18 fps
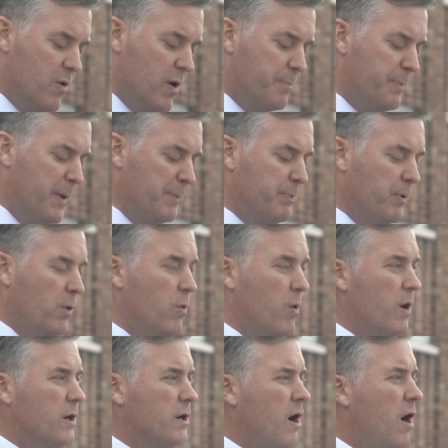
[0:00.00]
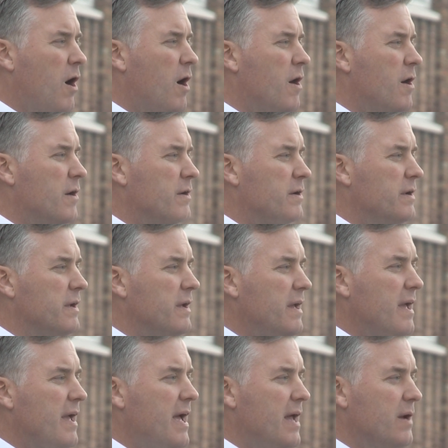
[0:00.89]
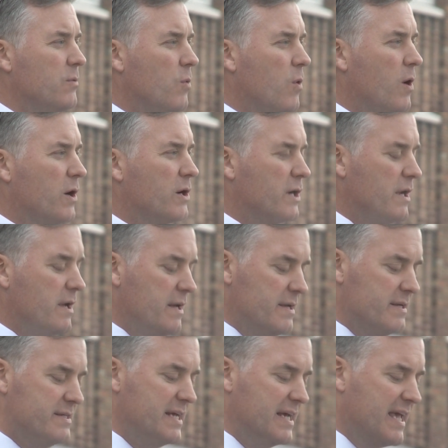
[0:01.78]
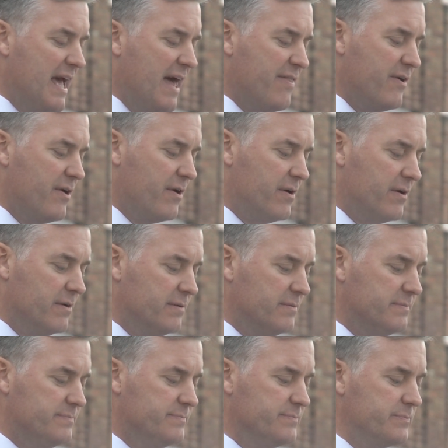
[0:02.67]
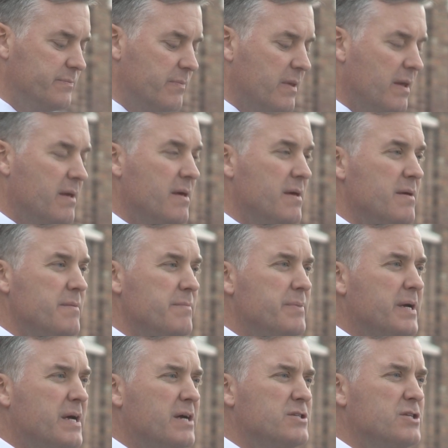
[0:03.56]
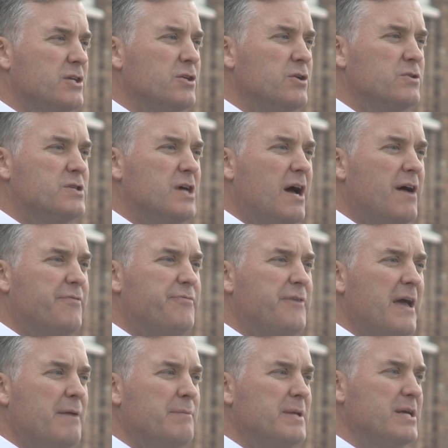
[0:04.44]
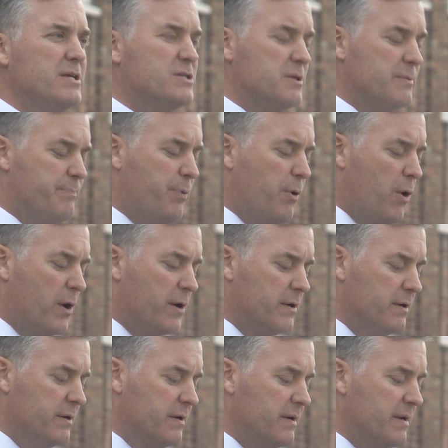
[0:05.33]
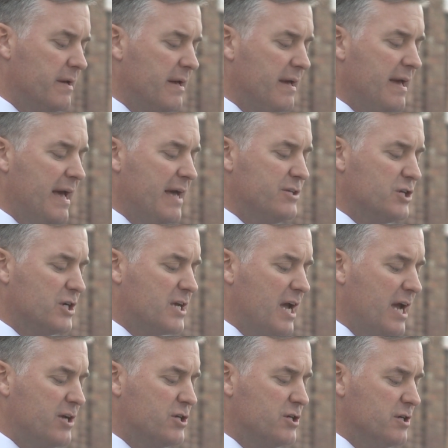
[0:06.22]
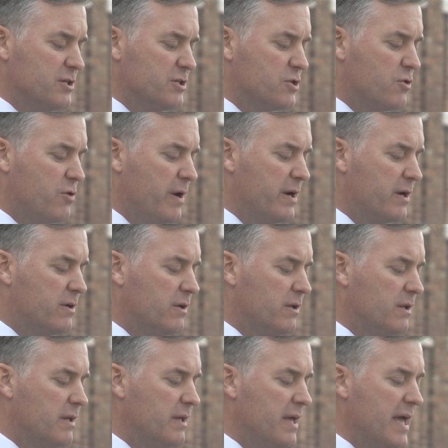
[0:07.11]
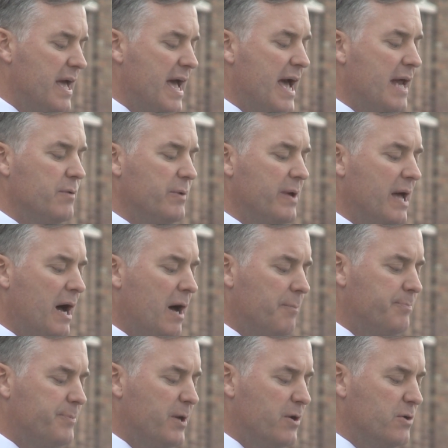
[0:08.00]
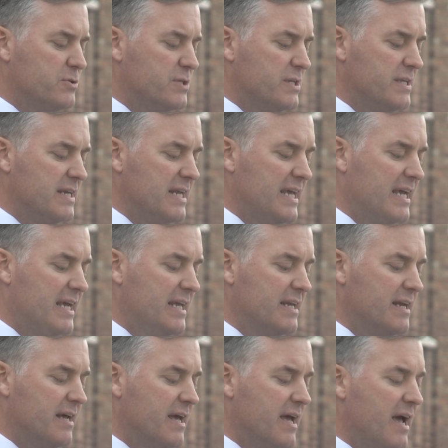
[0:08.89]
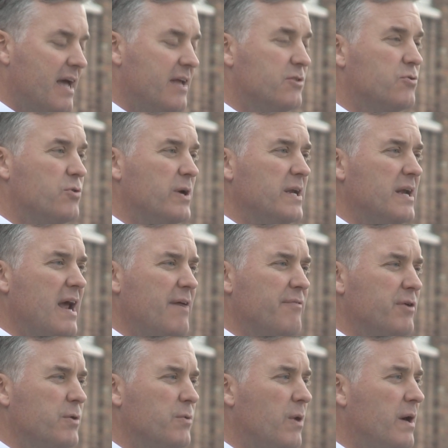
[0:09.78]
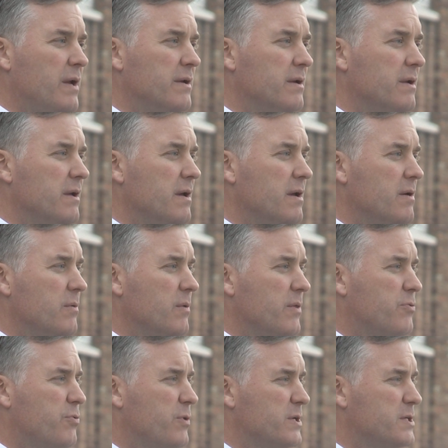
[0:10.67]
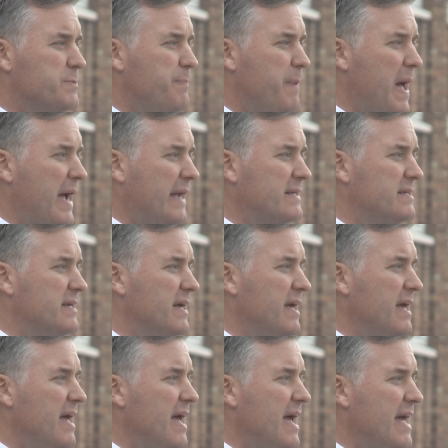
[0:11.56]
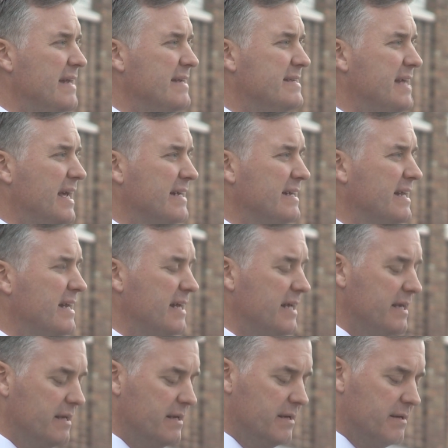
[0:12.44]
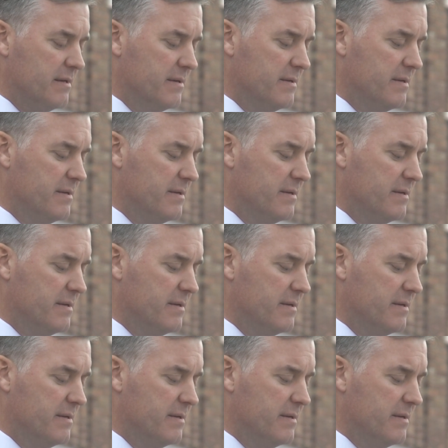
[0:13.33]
where people work hard and work together. Because in Utah, family is important, education is critical, and we help those in need and treat everyone with respect and dignity.